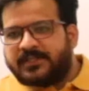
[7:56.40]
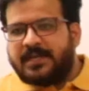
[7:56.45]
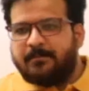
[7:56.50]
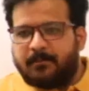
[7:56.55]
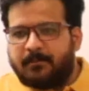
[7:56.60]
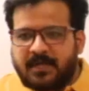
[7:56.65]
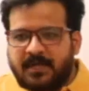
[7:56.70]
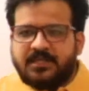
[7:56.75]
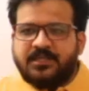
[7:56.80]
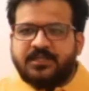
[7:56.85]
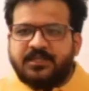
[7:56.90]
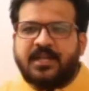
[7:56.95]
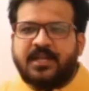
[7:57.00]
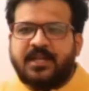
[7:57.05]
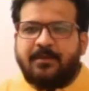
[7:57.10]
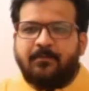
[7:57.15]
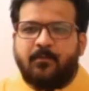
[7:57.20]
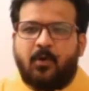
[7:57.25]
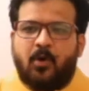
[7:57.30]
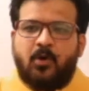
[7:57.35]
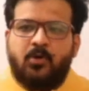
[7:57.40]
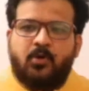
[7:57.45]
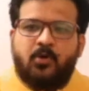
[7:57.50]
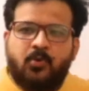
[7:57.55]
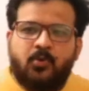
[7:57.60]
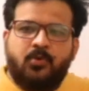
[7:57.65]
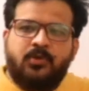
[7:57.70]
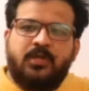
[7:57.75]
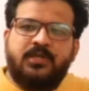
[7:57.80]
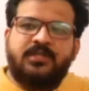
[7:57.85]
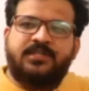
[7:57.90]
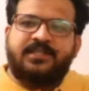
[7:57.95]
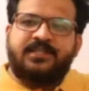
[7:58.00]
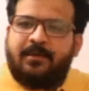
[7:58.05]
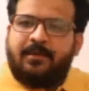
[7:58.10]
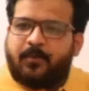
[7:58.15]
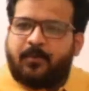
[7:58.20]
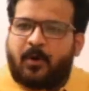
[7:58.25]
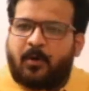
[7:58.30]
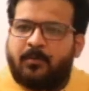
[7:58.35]
much time onto the
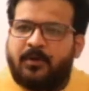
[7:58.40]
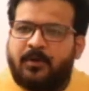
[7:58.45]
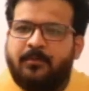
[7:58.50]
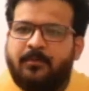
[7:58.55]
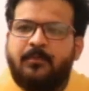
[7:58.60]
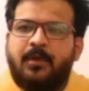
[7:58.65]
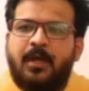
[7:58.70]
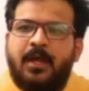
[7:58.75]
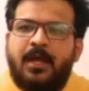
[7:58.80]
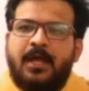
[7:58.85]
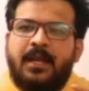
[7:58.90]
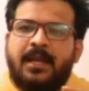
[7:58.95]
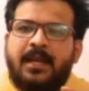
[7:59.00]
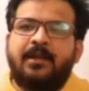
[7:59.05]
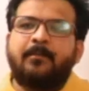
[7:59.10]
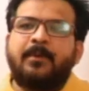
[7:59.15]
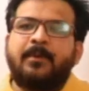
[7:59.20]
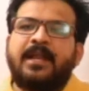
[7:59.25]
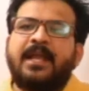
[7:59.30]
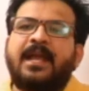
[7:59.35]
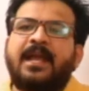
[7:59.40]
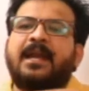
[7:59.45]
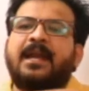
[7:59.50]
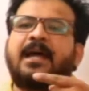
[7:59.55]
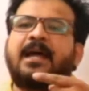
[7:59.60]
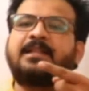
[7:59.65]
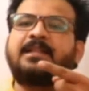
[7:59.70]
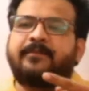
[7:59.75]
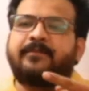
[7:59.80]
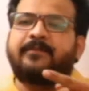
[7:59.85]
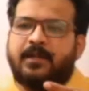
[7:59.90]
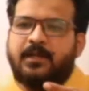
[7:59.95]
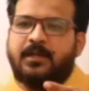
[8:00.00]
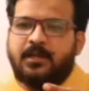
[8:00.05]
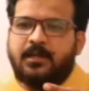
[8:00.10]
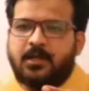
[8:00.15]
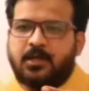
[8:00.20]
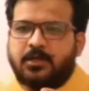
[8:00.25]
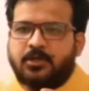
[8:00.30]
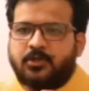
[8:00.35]
same problem, let me take another
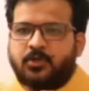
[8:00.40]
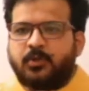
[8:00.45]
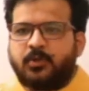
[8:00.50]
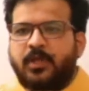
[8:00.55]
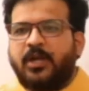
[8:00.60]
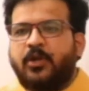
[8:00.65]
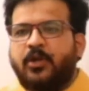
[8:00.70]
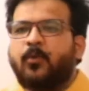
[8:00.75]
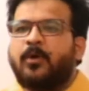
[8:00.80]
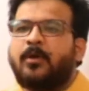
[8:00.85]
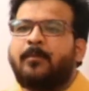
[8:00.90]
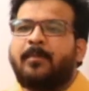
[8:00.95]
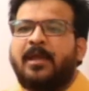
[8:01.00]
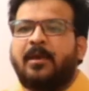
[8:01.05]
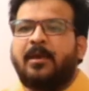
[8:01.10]
one so that you will be able